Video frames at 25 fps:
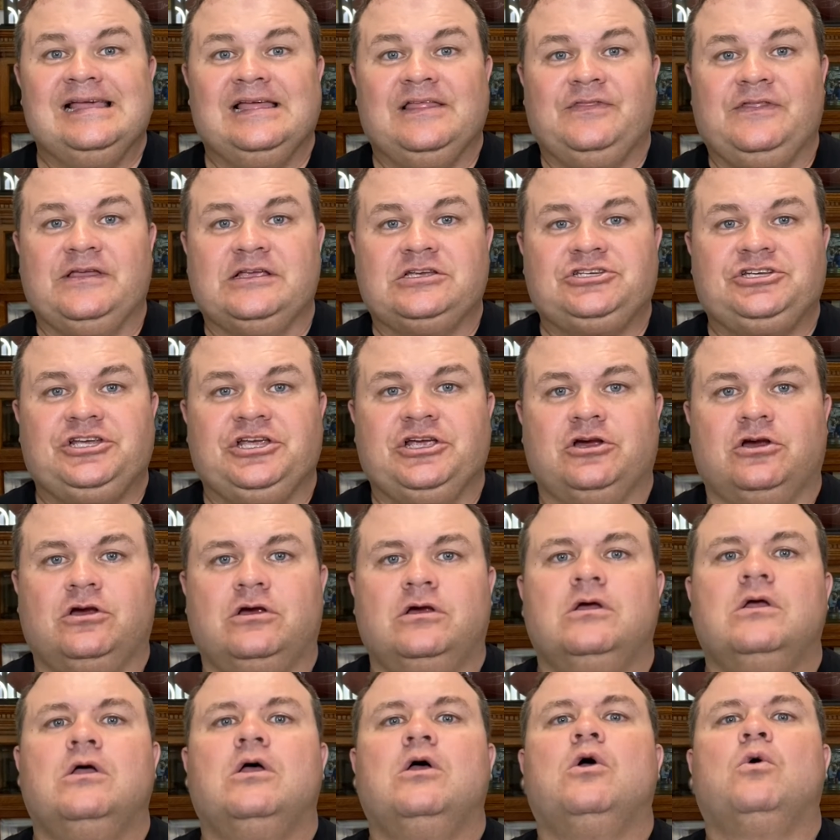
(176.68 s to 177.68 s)
This
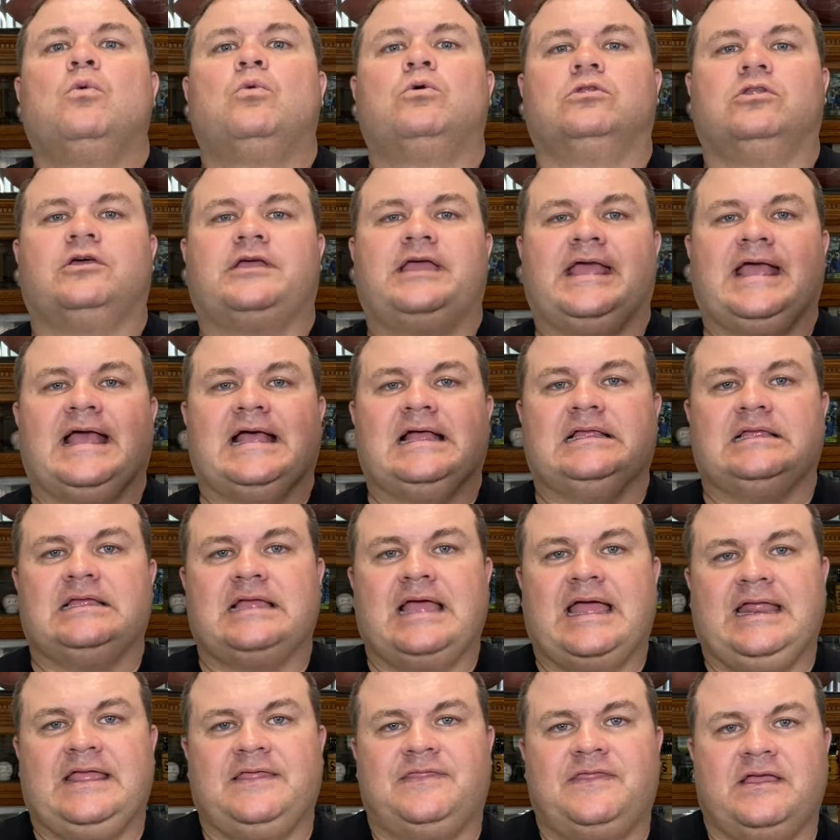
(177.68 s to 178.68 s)
year, we're looking at
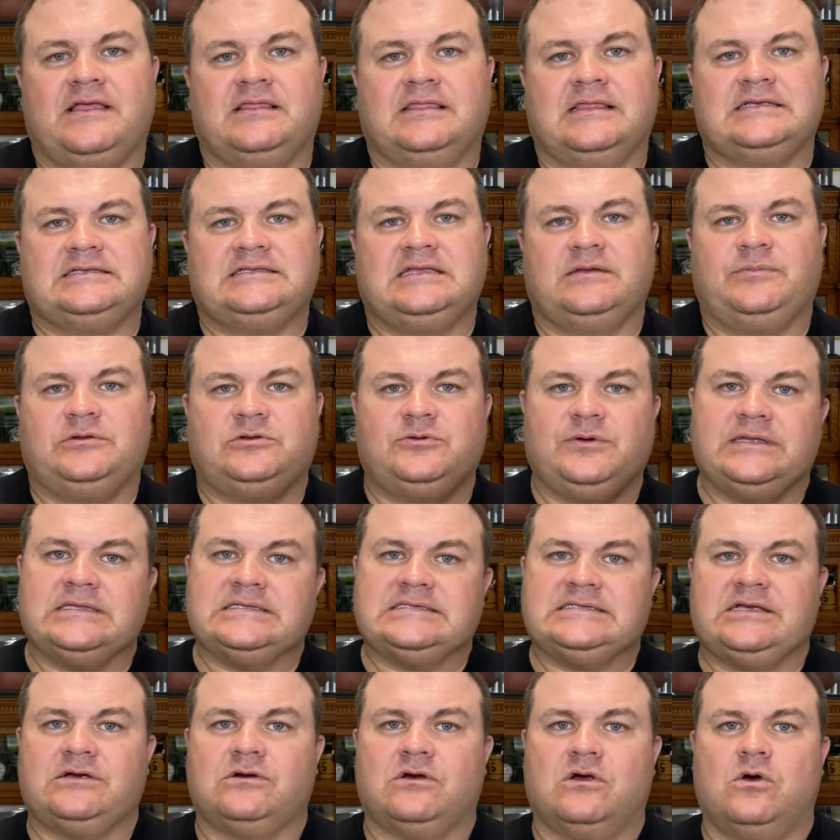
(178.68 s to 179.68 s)
anything listed between
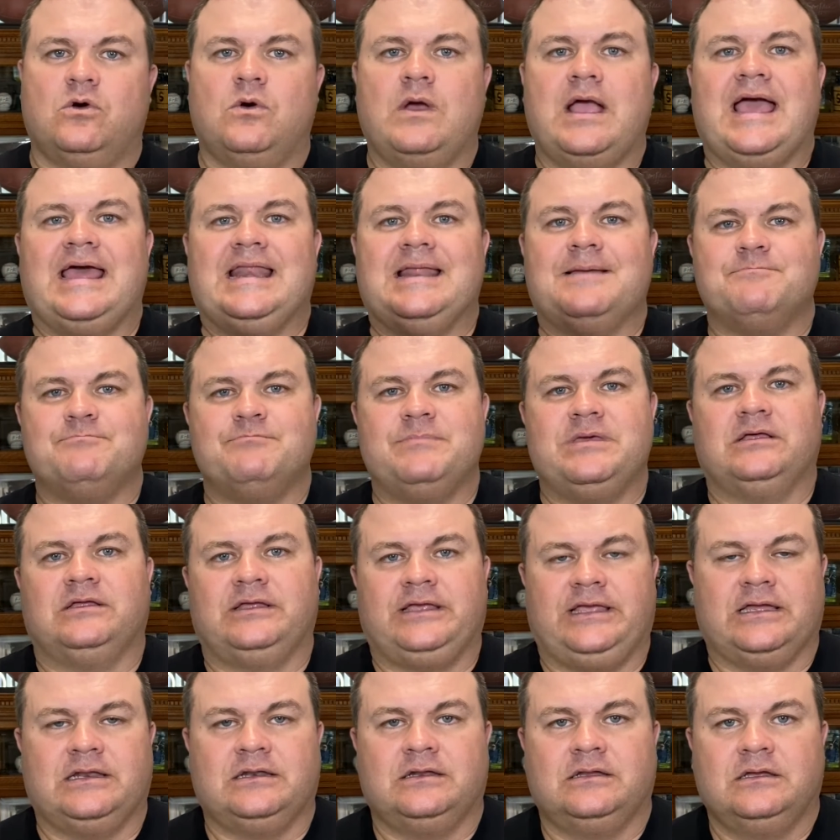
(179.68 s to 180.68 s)
$0 and $1
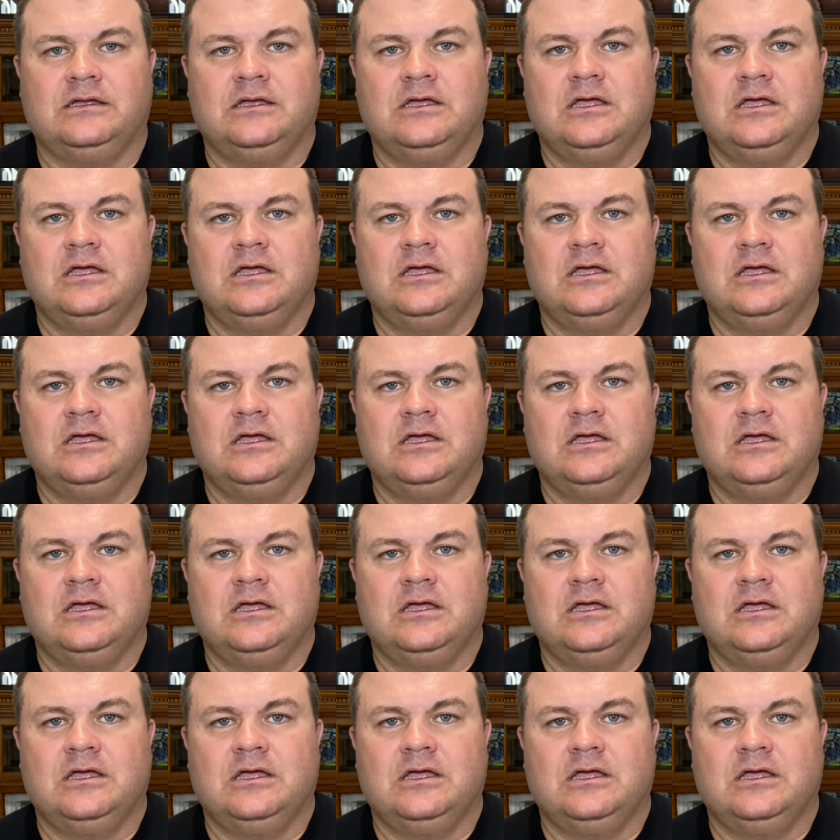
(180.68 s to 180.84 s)
million.